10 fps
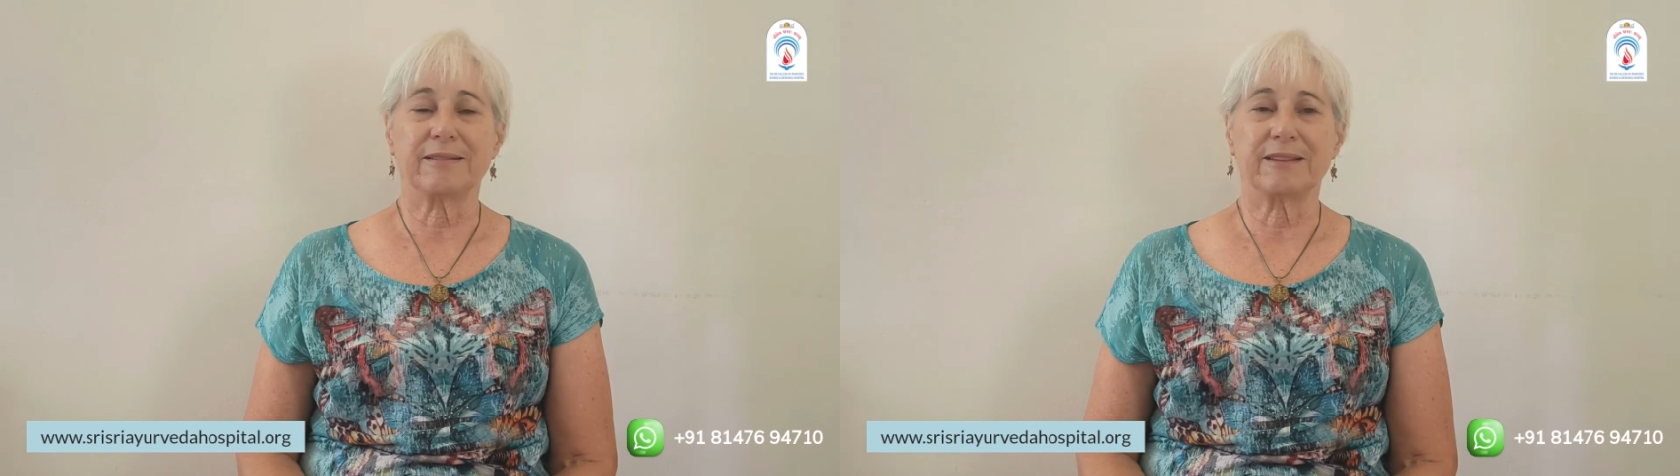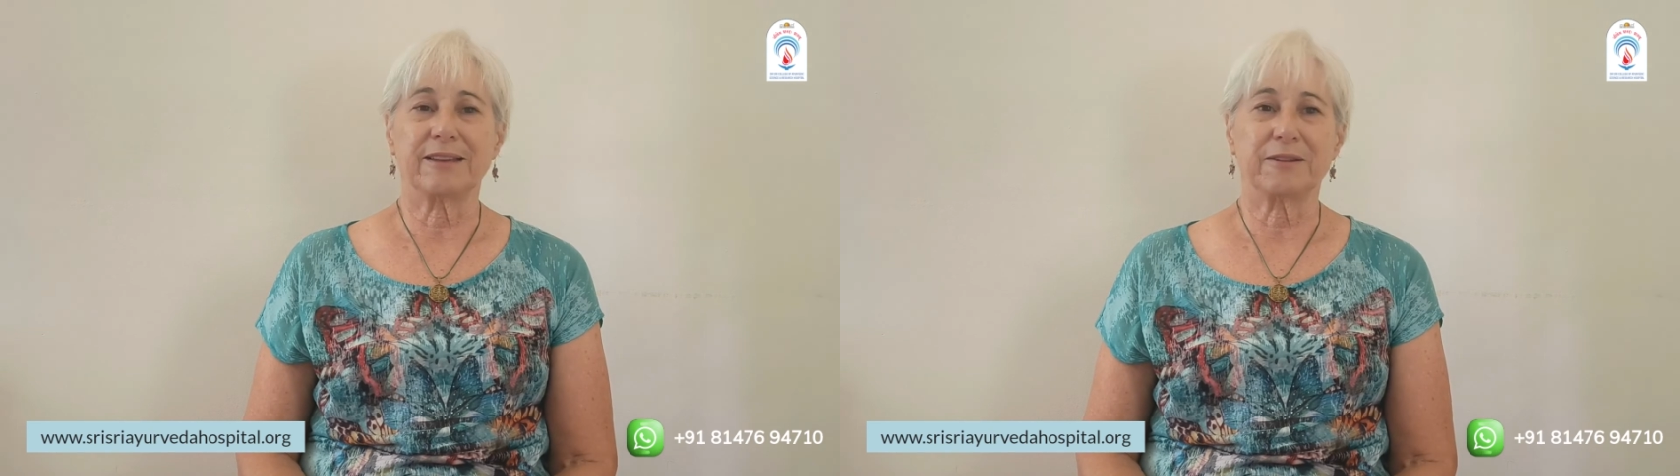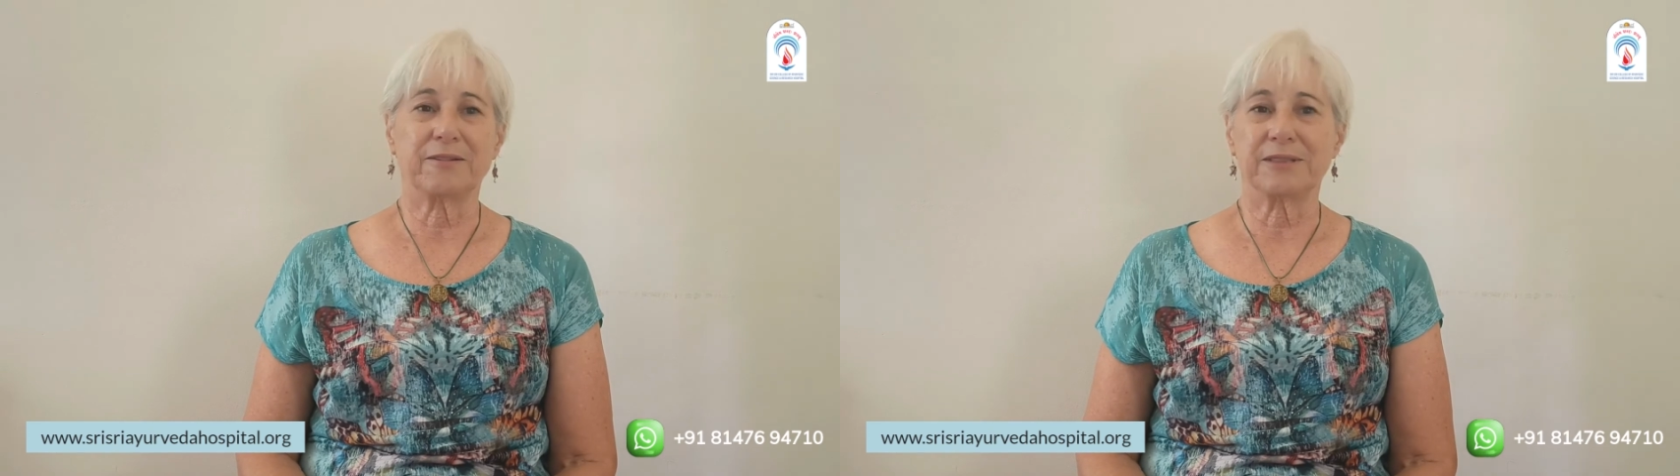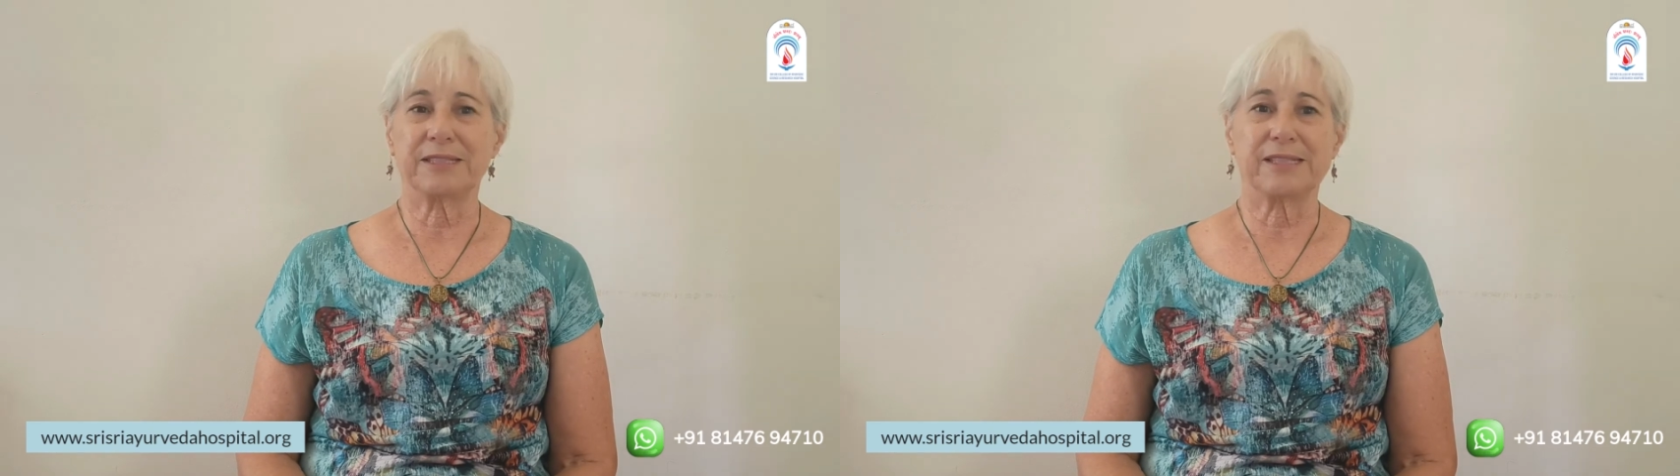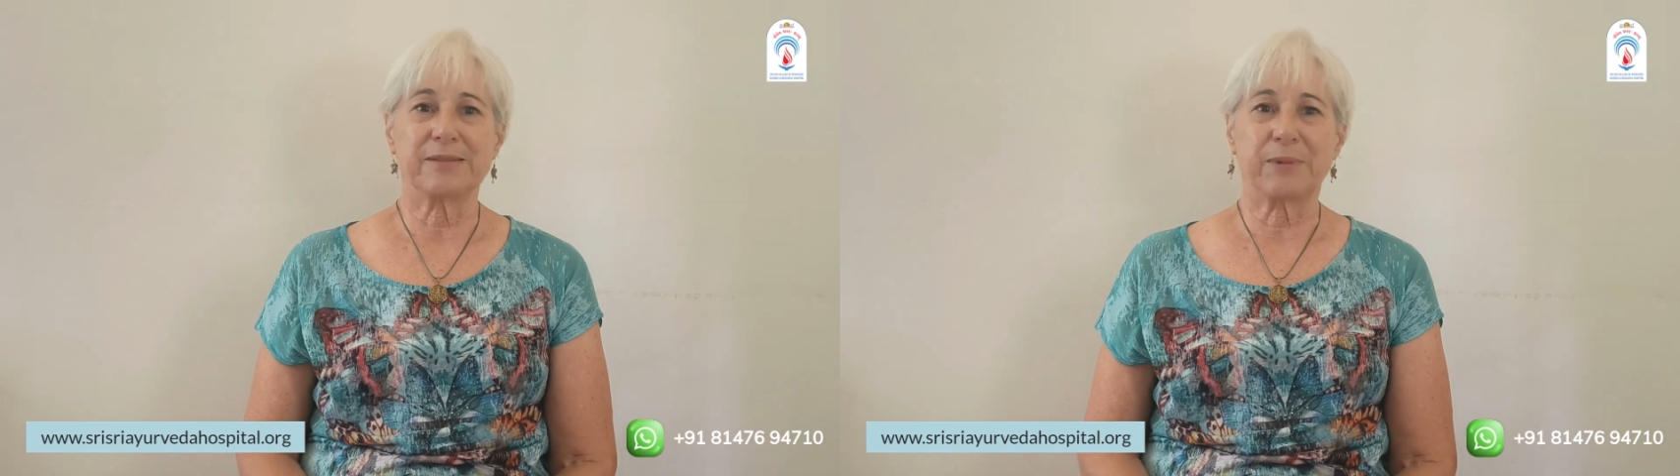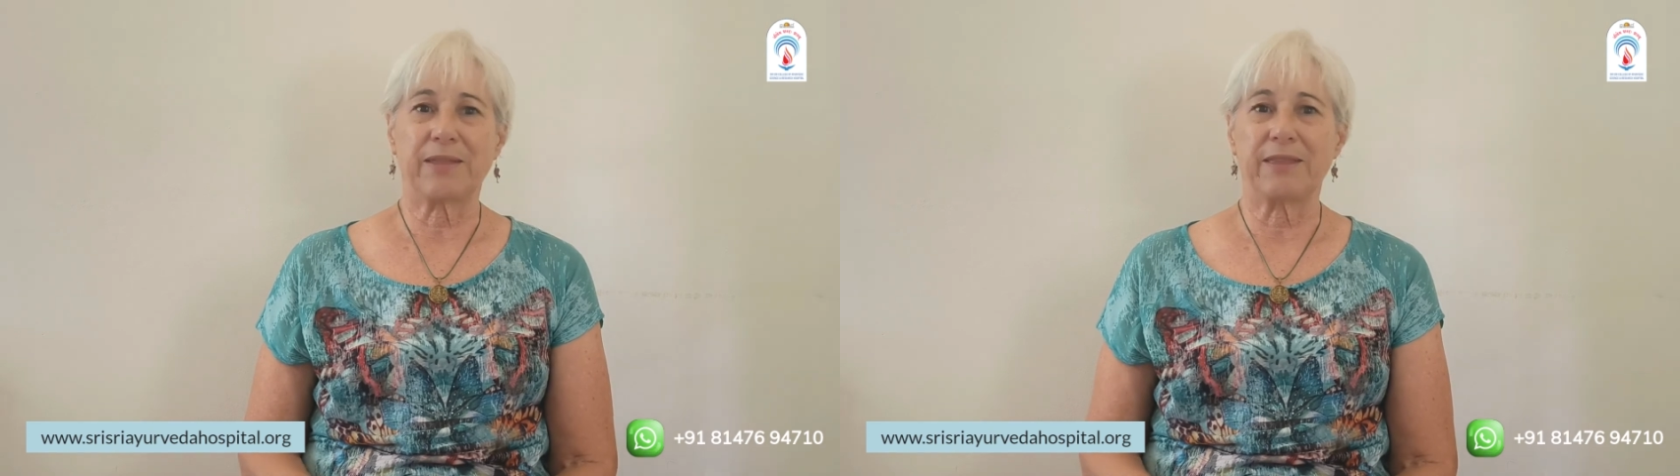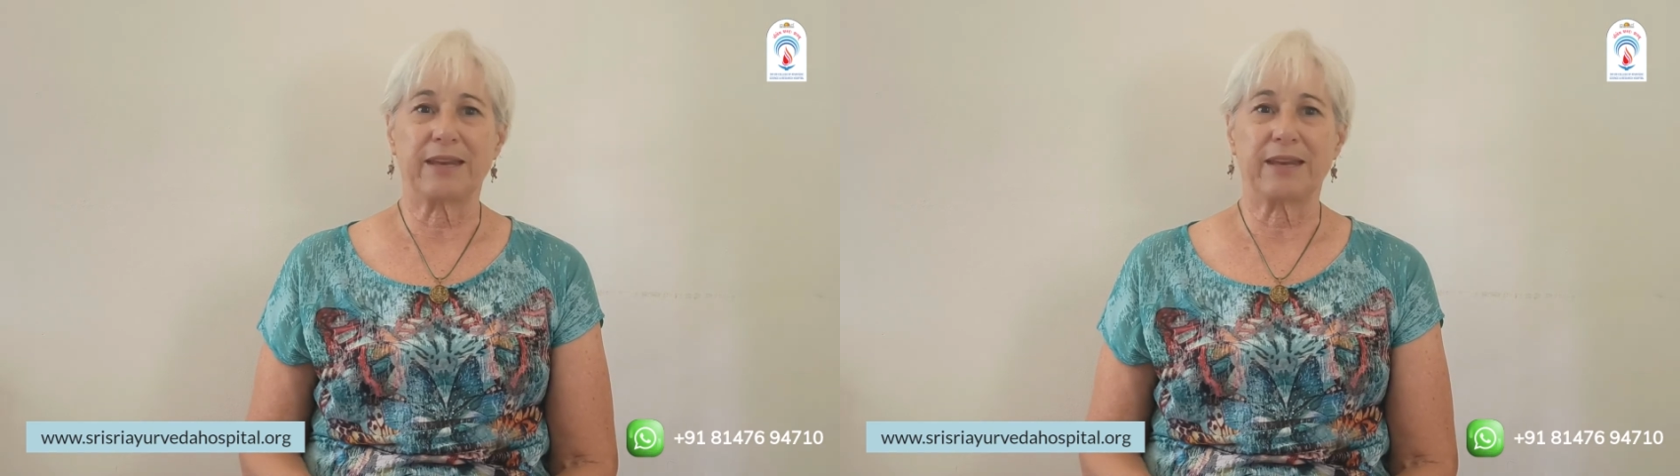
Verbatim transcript: you know, at least by the